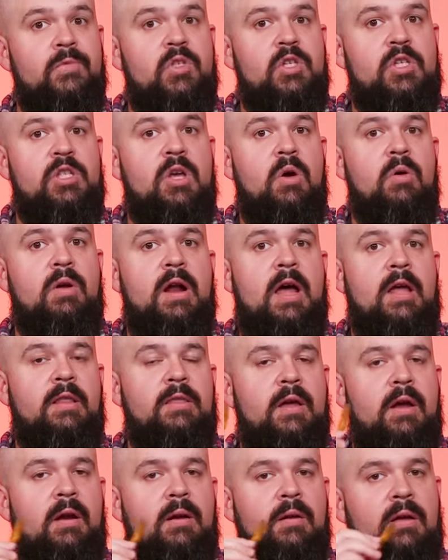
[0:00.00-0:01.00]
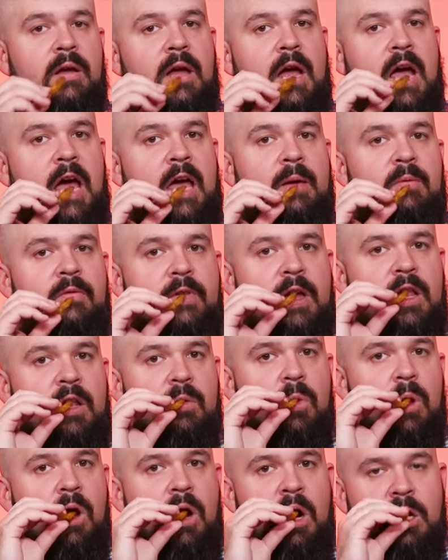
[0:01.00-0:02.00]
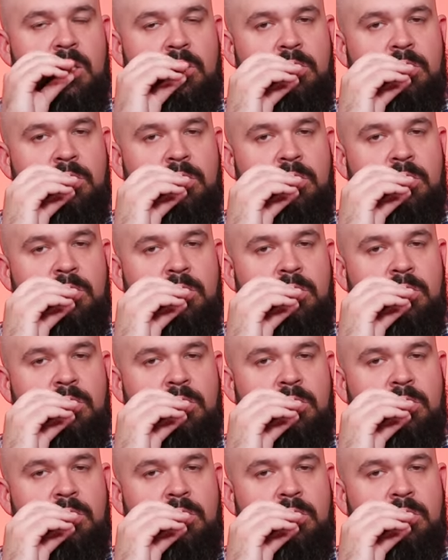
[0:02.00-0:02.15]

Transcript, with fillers: Just throwing it out there. I am available.